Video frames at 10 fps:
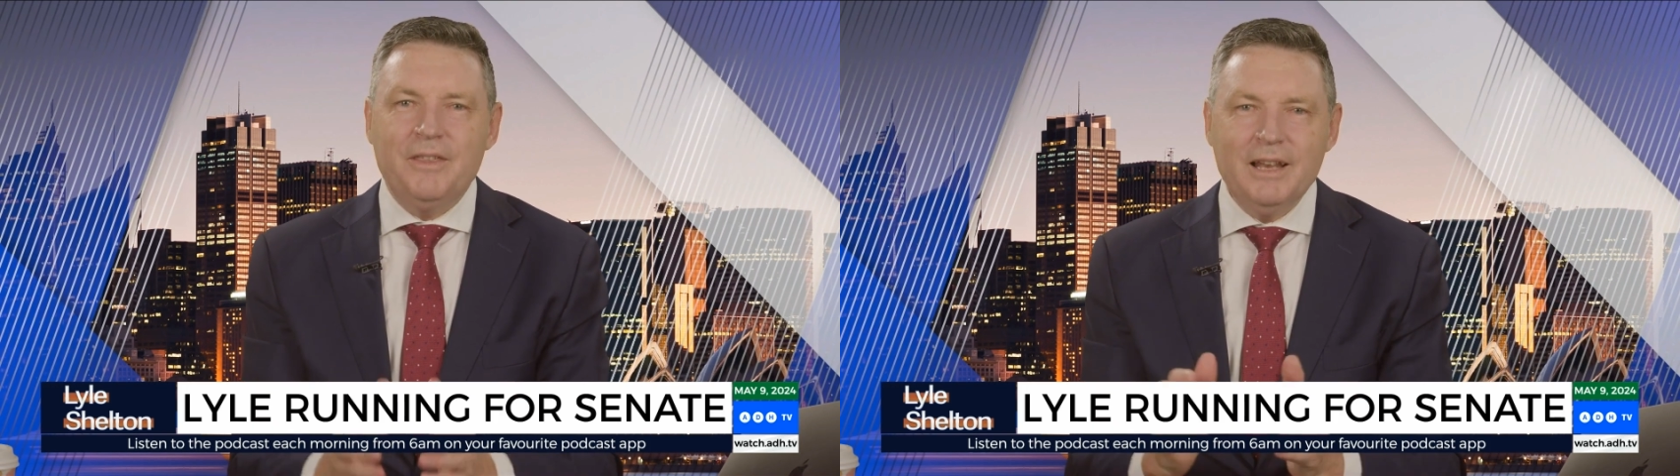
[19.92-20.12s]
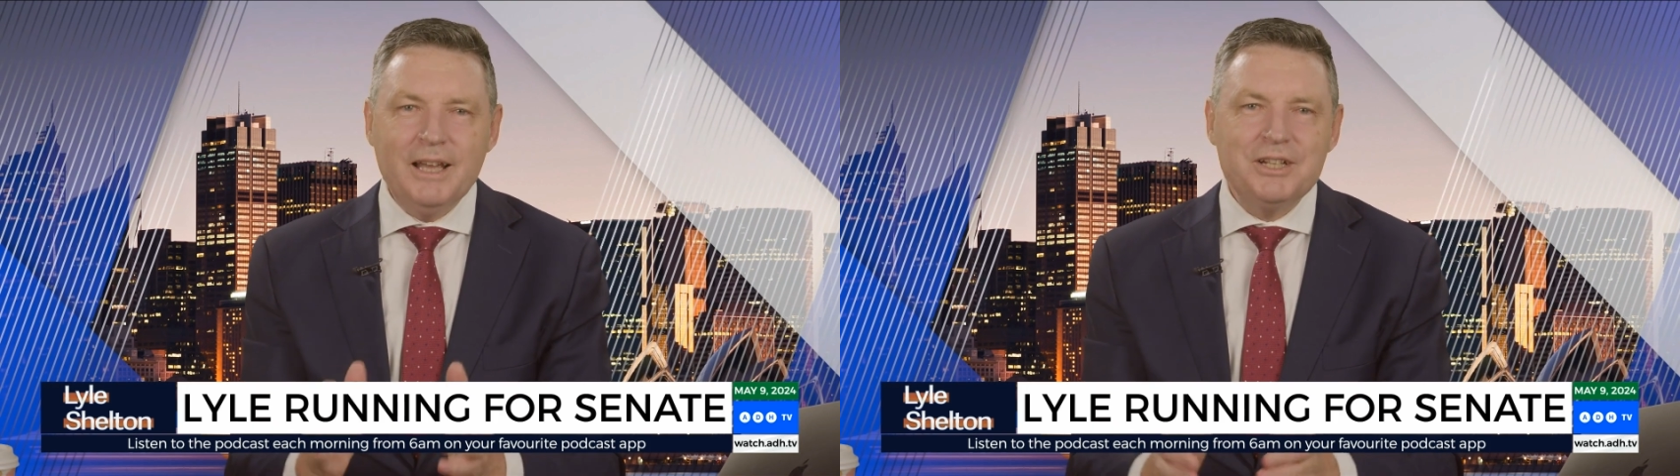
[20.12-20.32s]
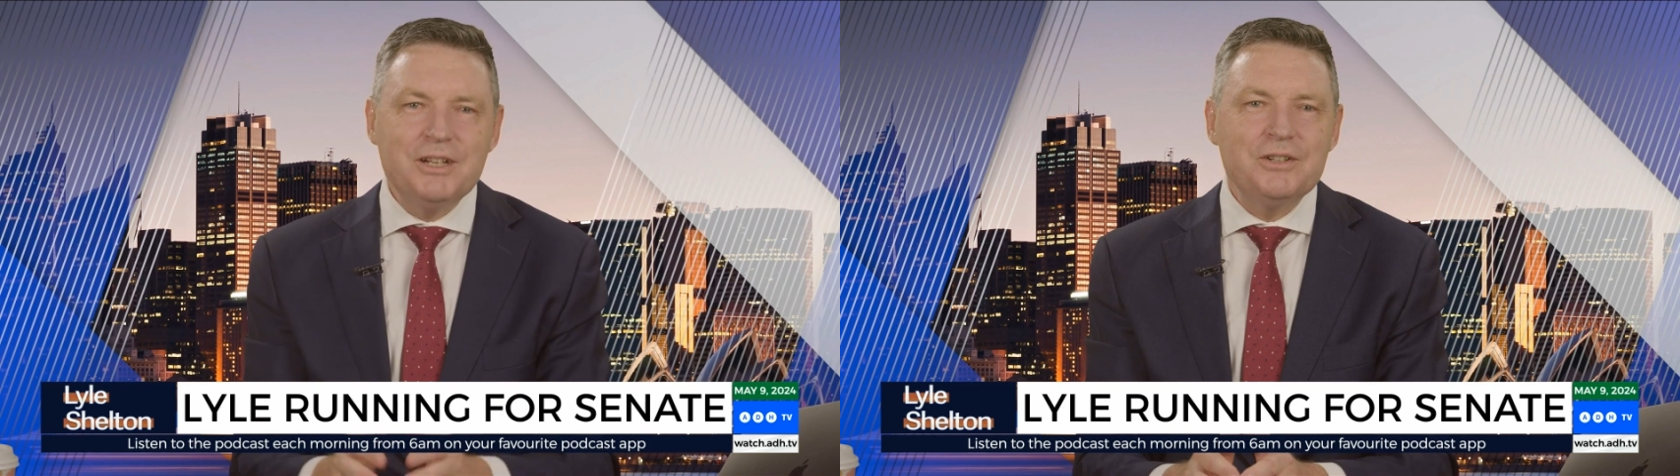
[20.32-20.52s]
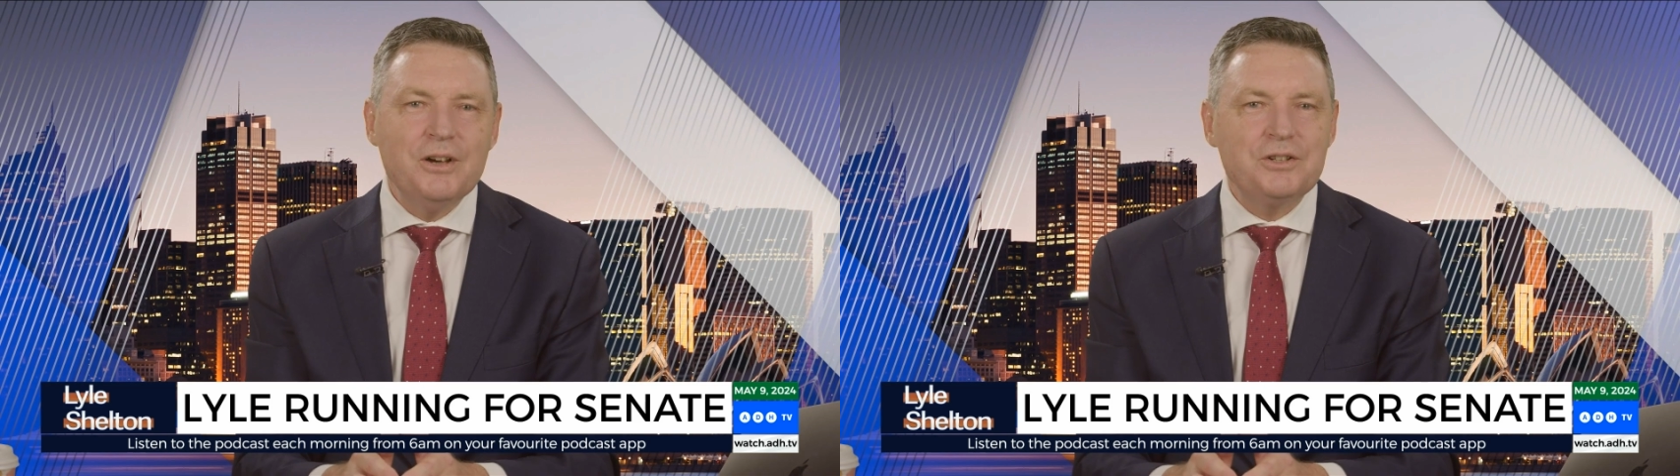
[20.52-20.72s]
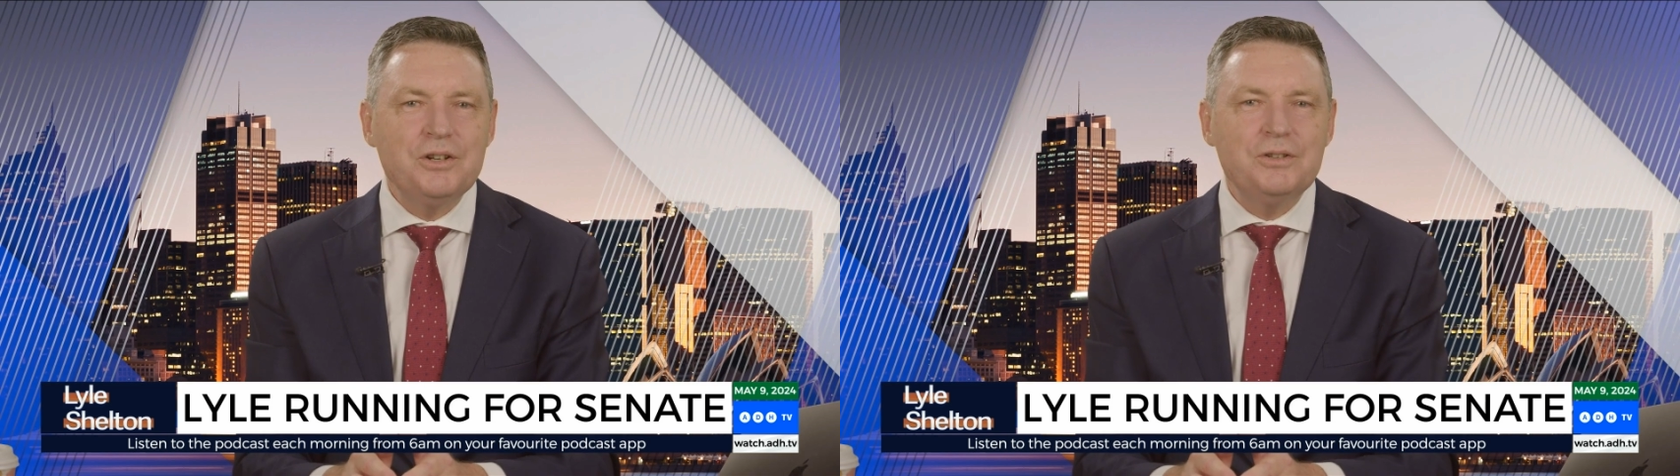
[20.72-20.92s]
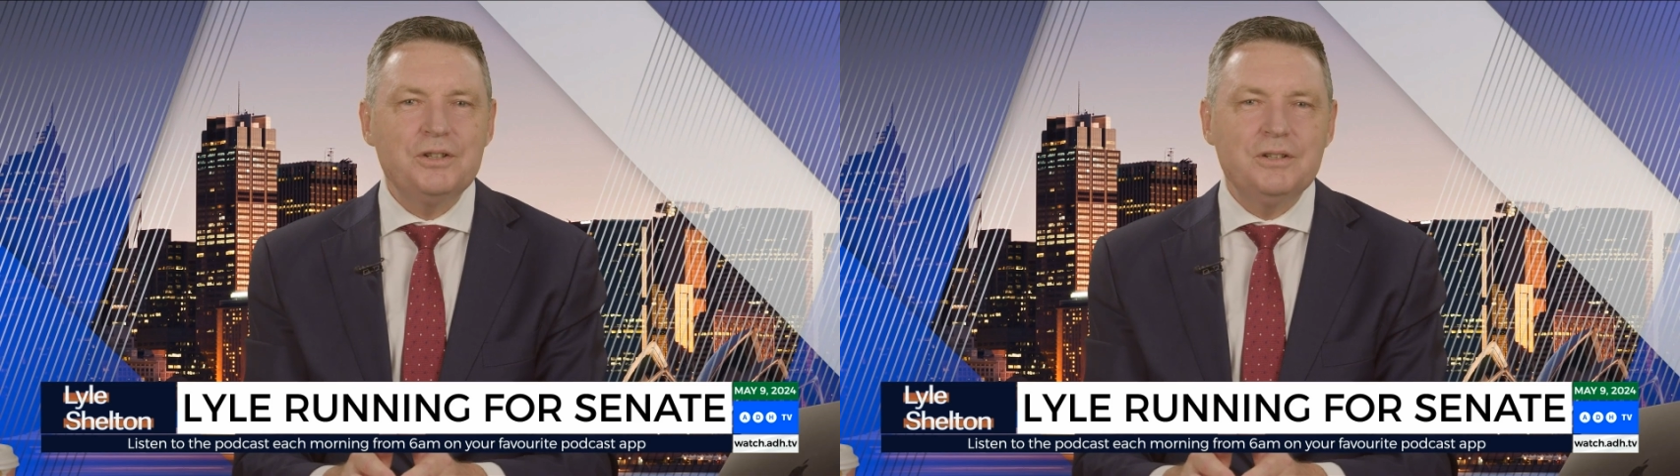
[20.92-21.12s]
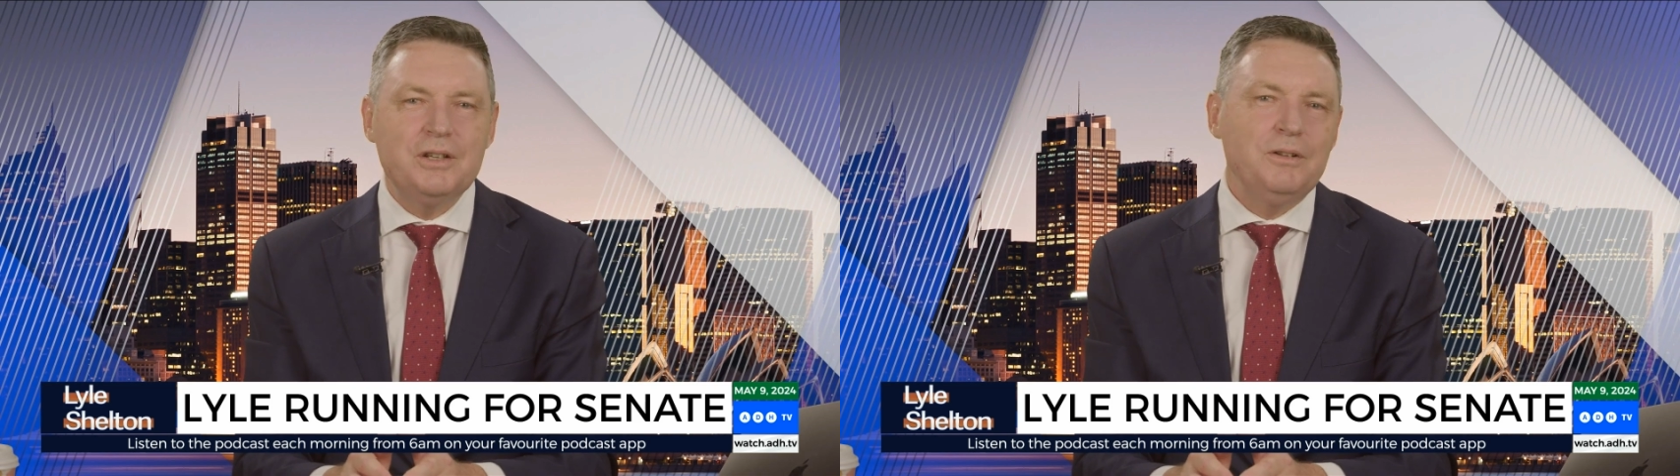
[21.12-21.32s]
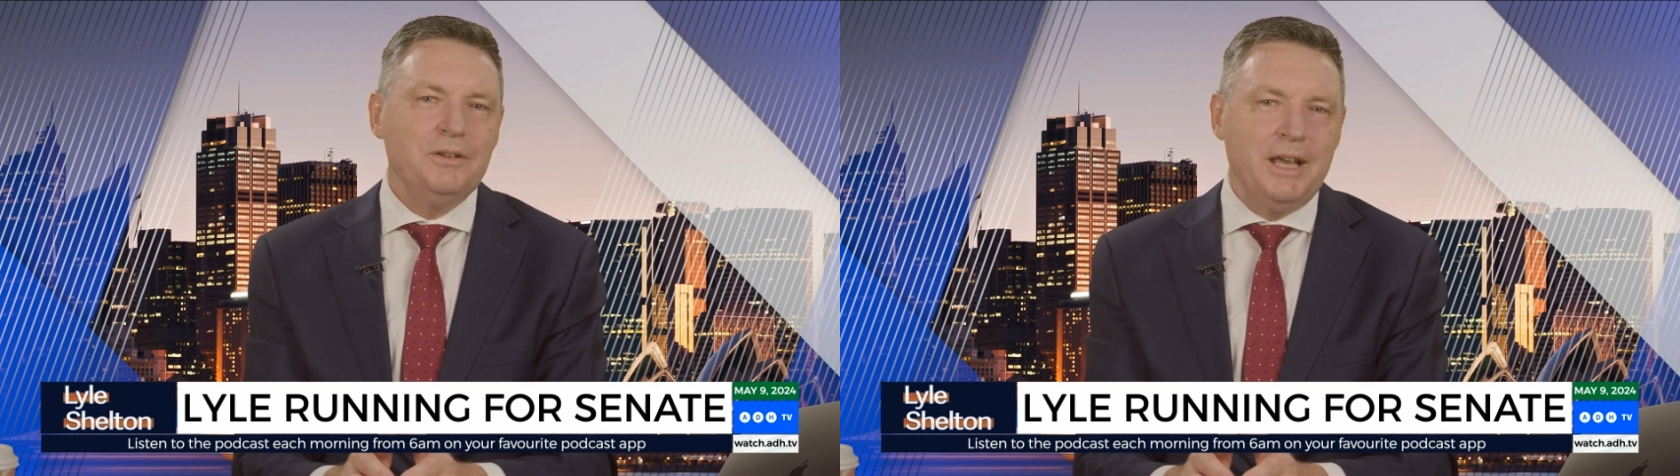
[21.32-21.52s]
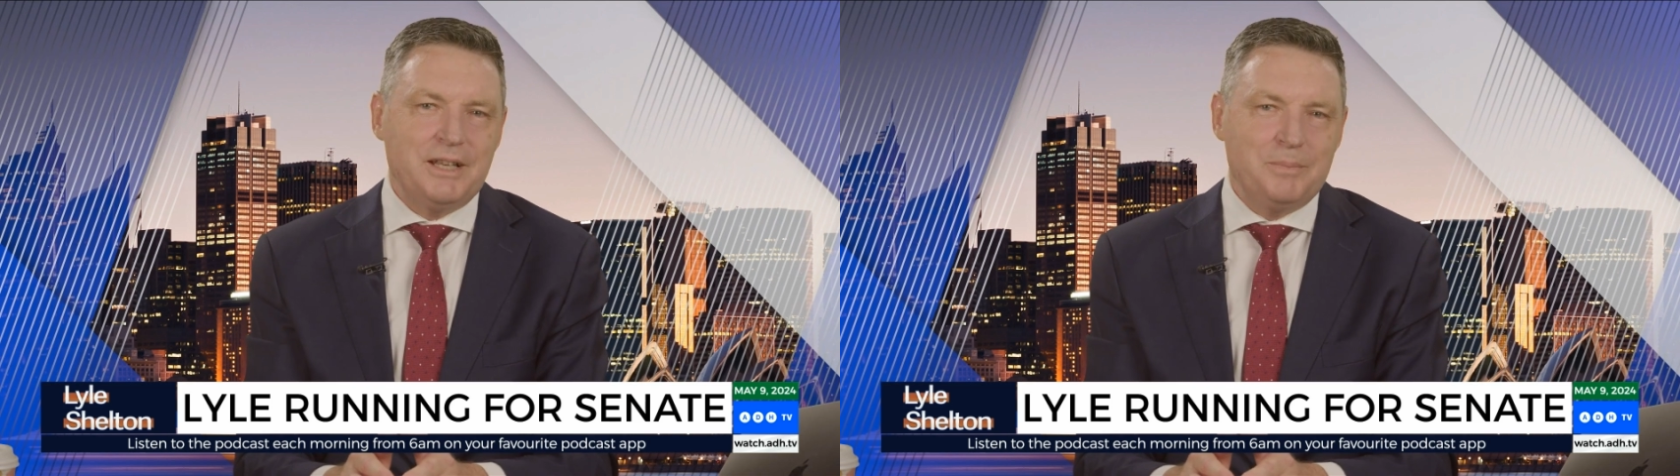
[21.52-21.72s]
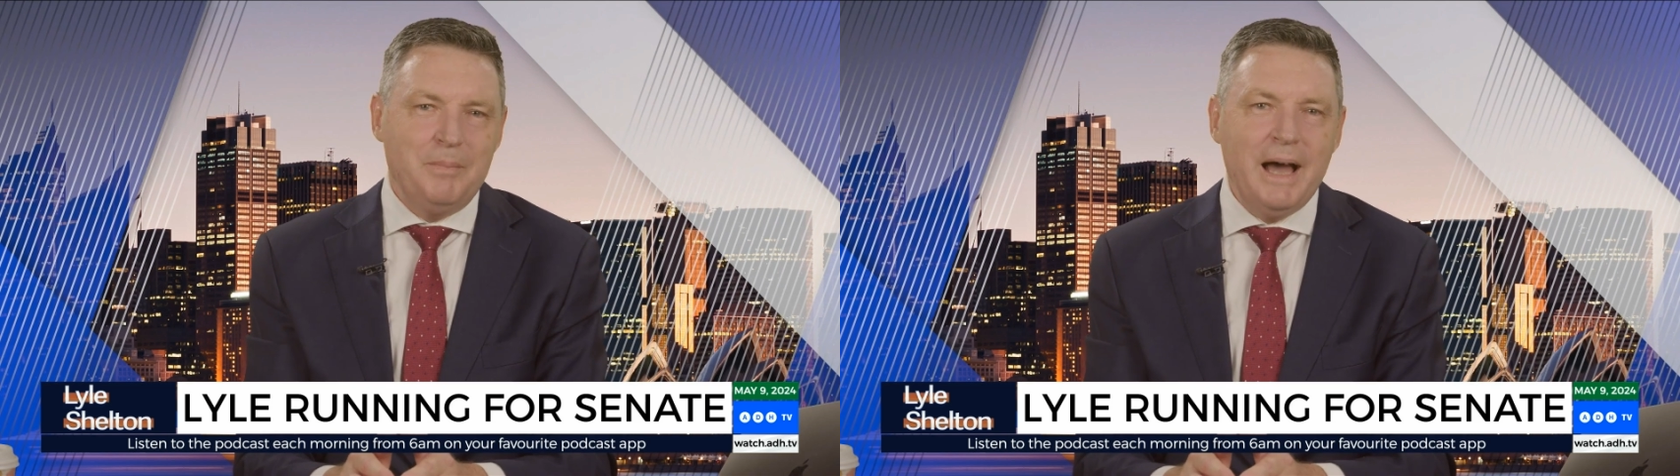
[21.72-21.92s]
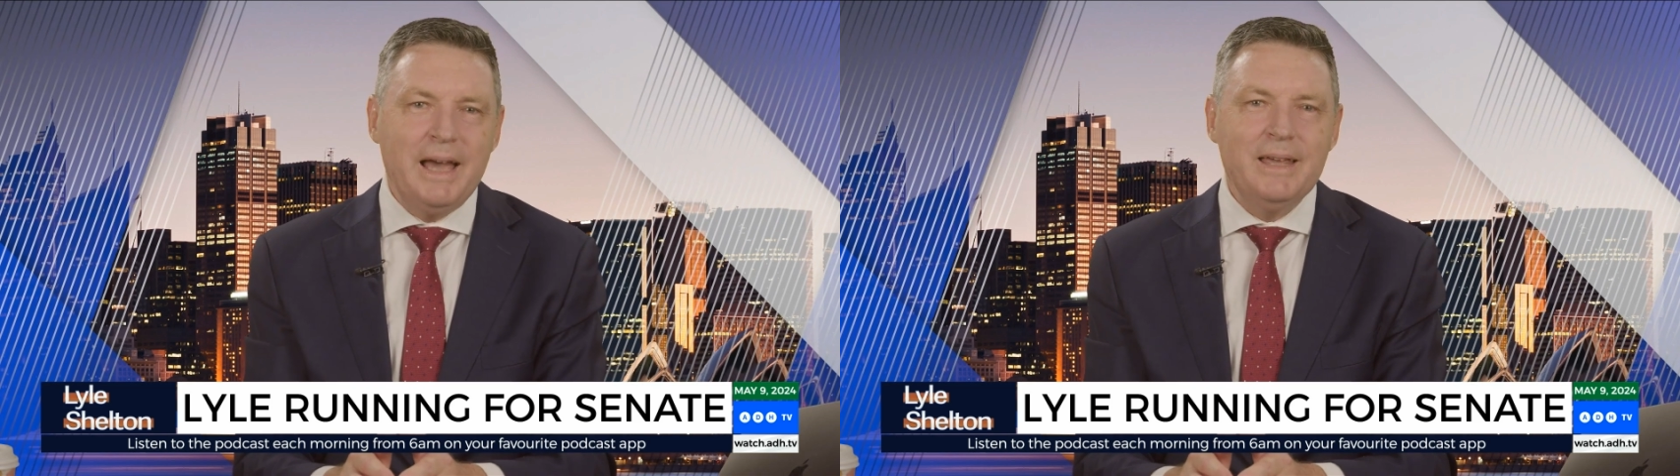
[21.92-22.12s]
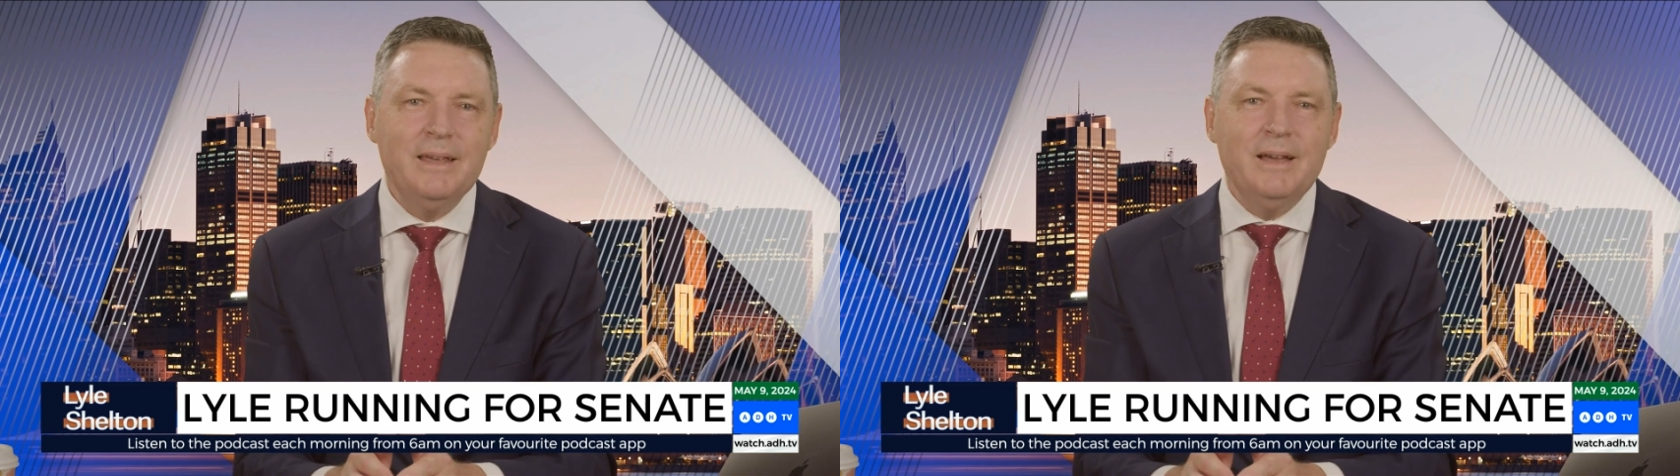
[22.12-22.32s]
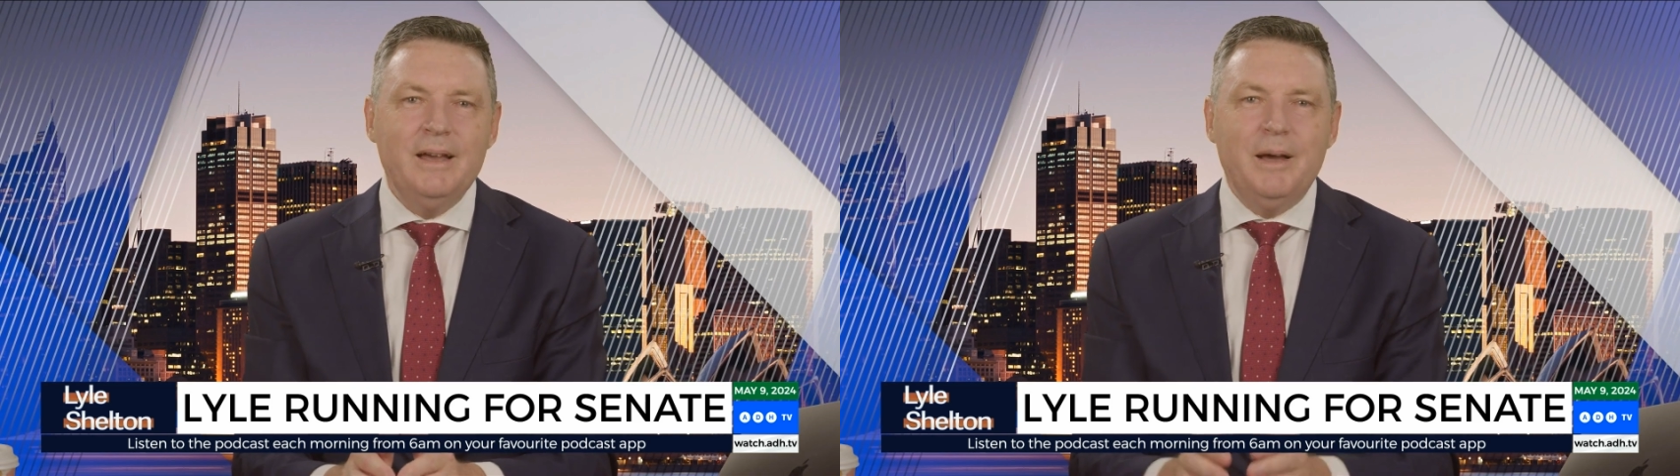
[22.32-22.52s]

The election is not due until next May,